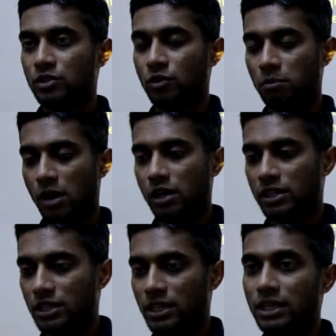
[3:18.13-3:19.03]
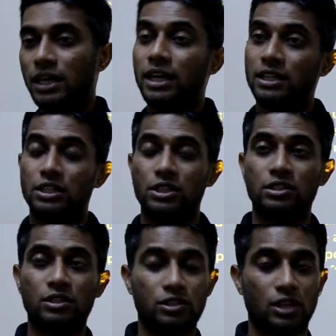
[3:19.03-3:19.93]
or marketing, this
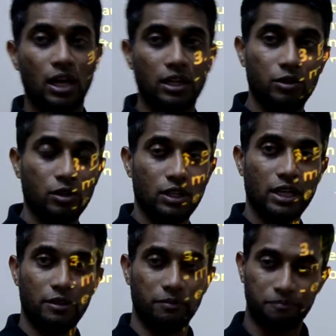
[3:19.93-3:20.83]
is the style you're going to need